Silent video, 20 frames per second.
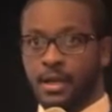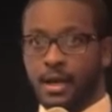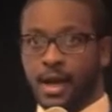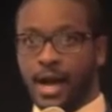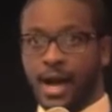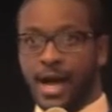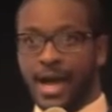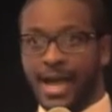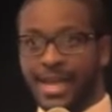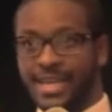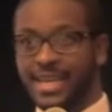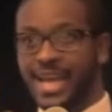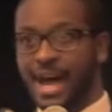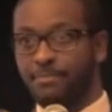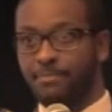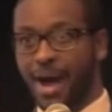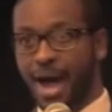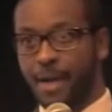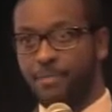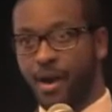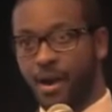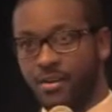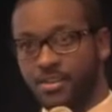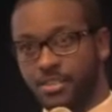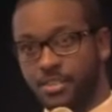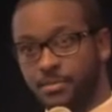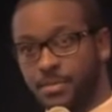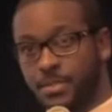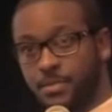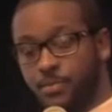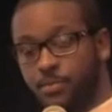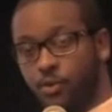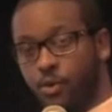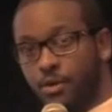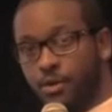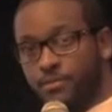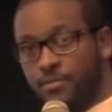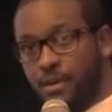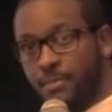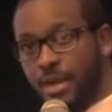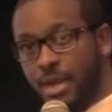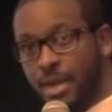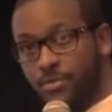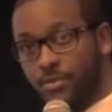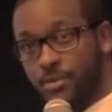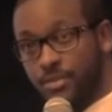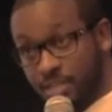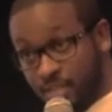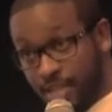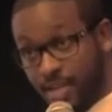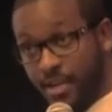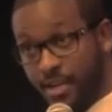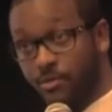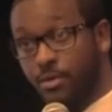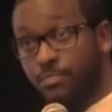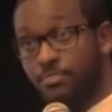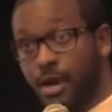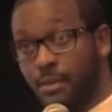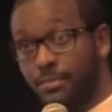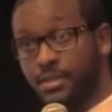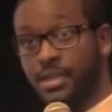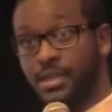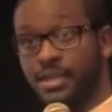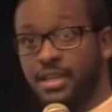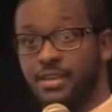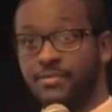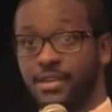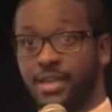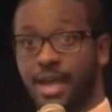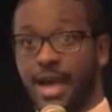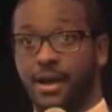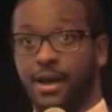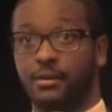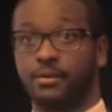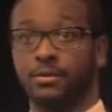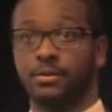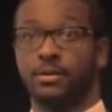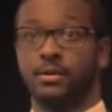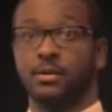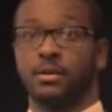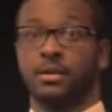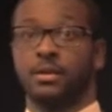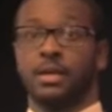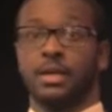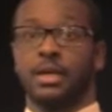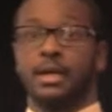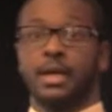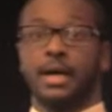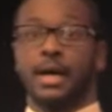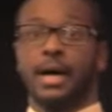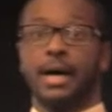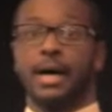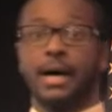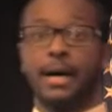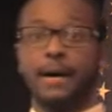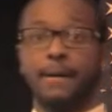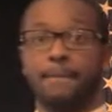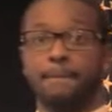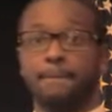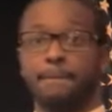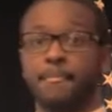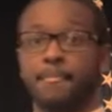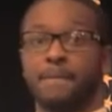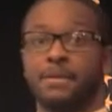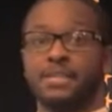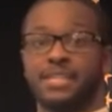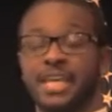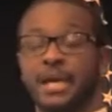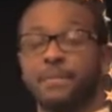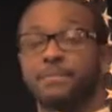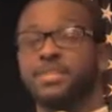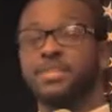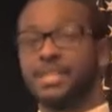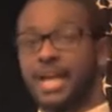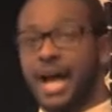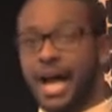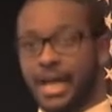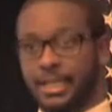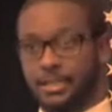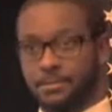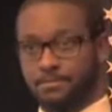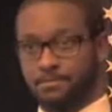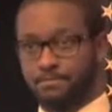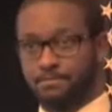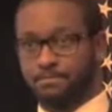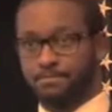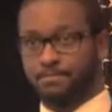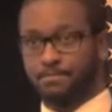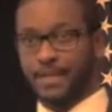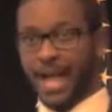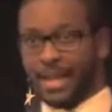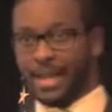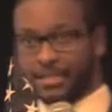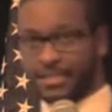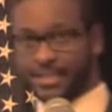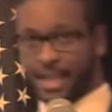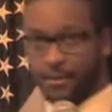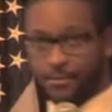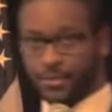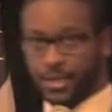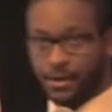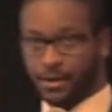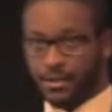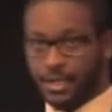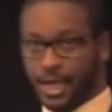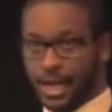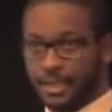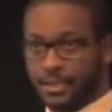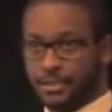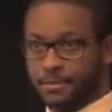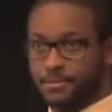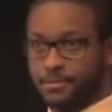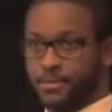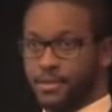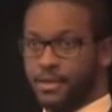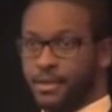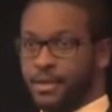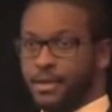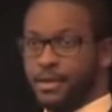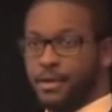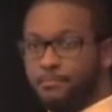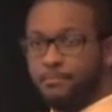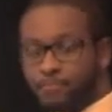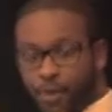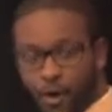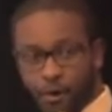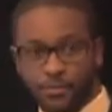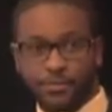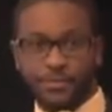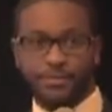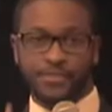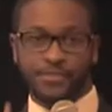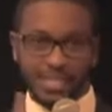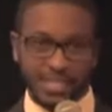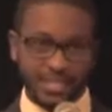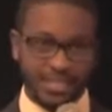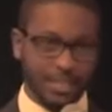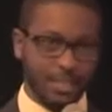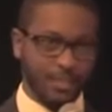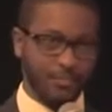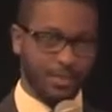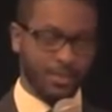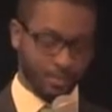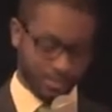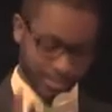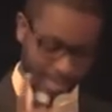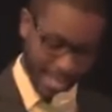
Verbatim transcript: and he got bipartisan support from a sitting Republican even now, Tim Scott, out of South Carolina. Both of these individuals,